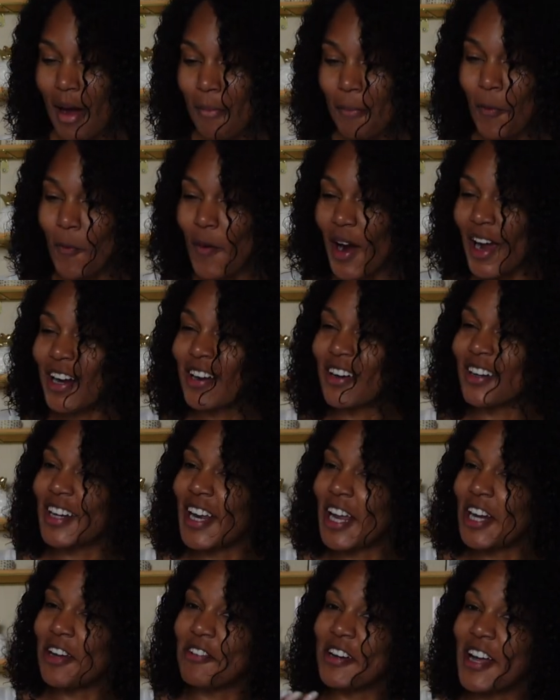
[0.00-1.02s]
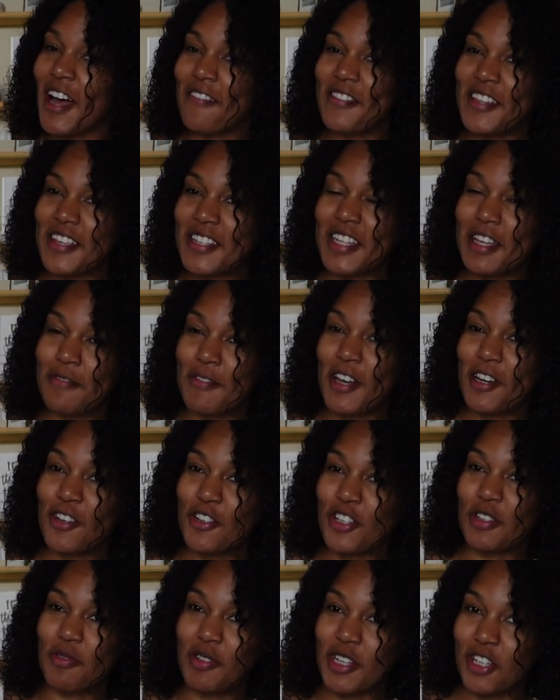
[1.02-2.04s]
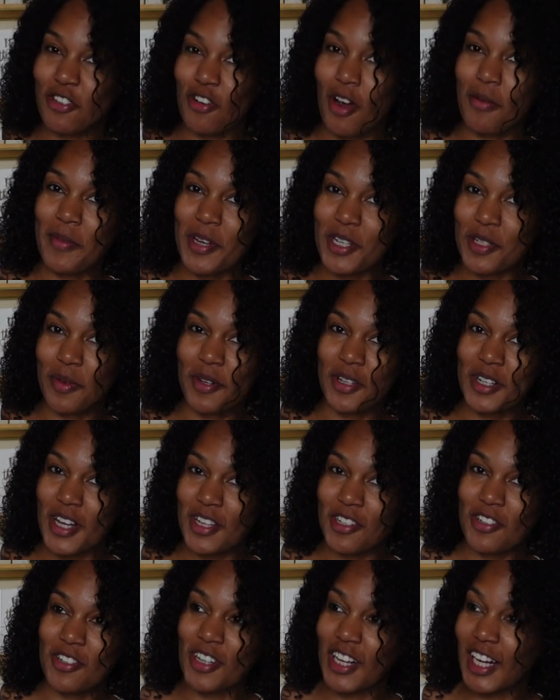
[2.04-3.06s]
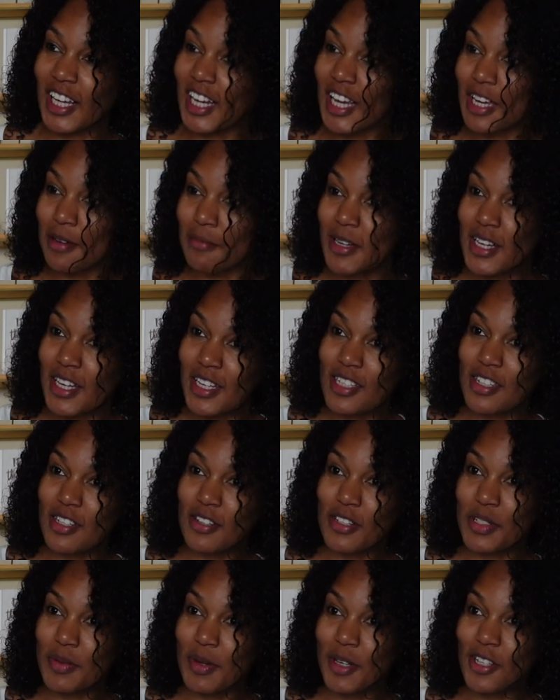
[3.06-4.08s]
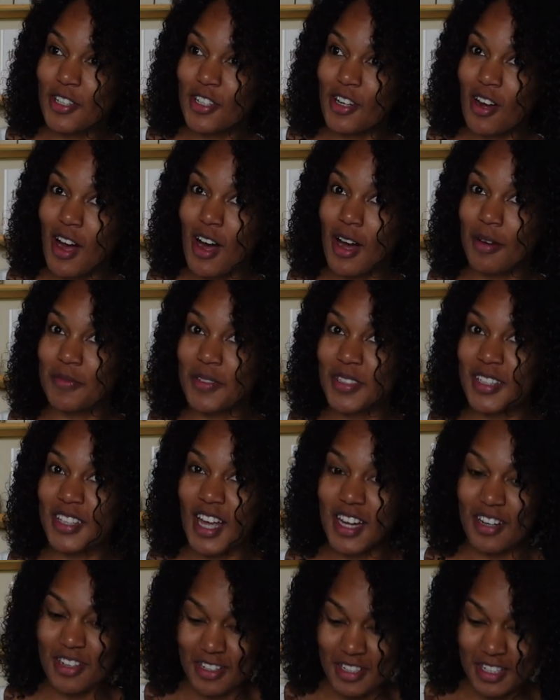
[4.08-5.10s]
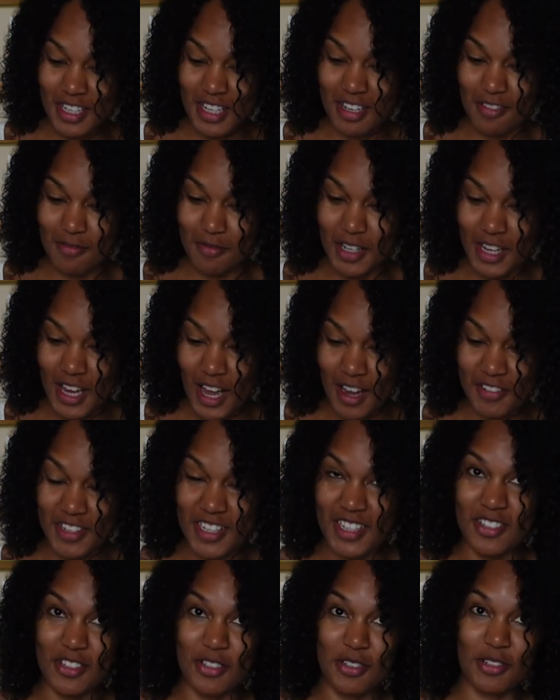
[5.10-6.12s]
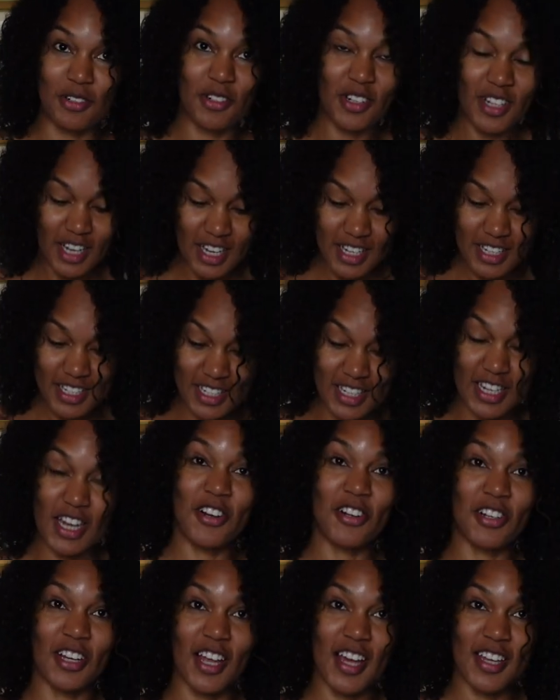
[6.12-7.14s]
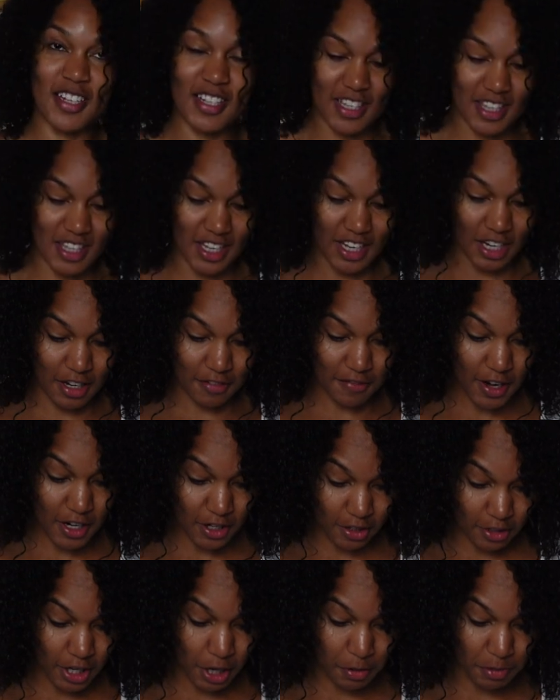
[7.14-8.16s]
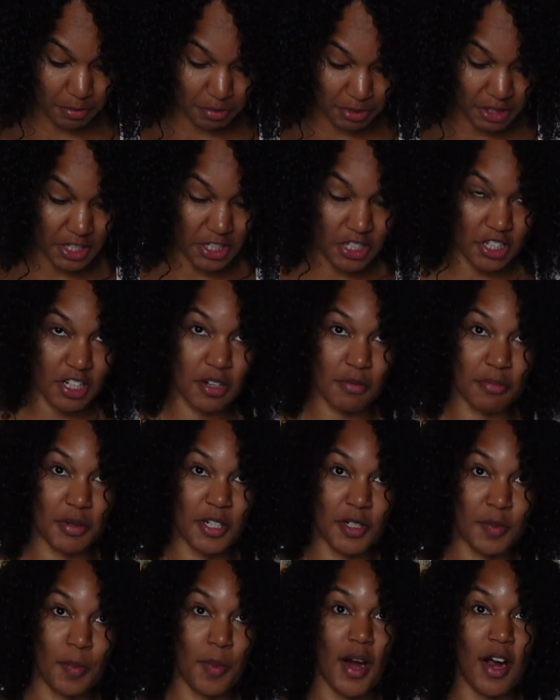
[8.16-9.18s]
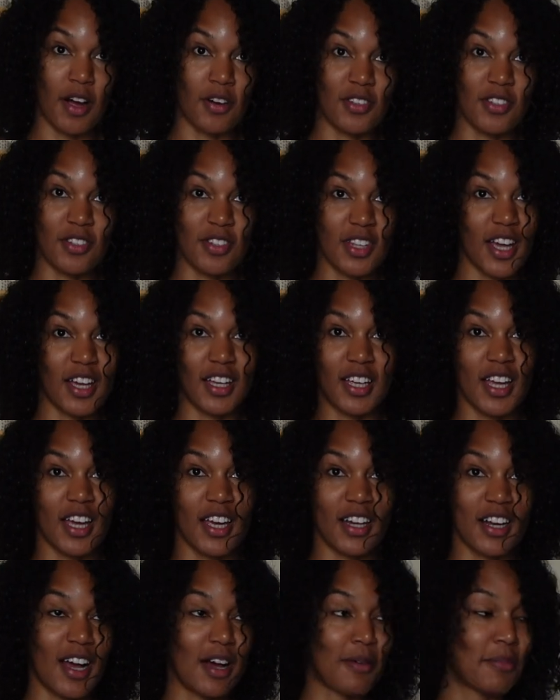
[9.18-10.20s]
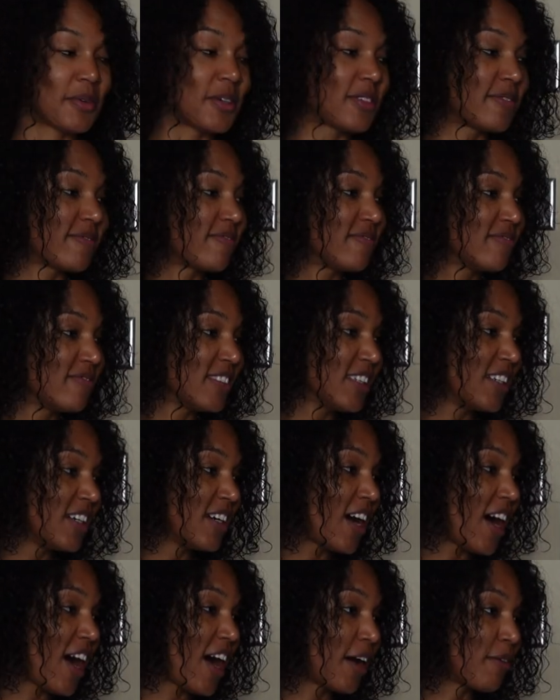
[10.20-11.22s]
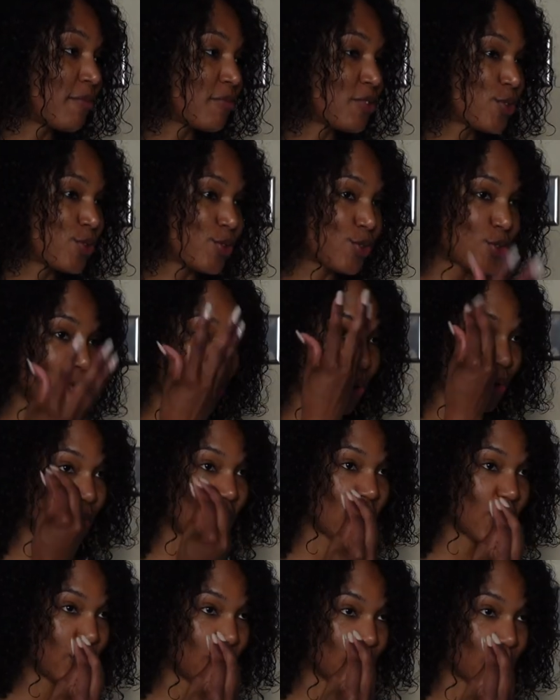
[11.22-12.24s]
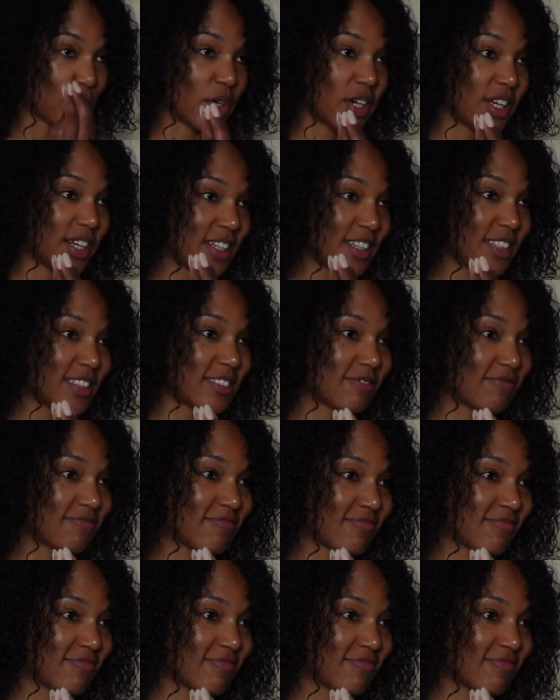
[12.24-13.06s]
Why couldn't anyone have that same energy when I dropped my sweater yesterday? Like, hey miss, your sweater dropped. That could save me having to sterilize the thing. If I could, I would bleach it, but it's brown, so that can't happen. I'm so annoyed.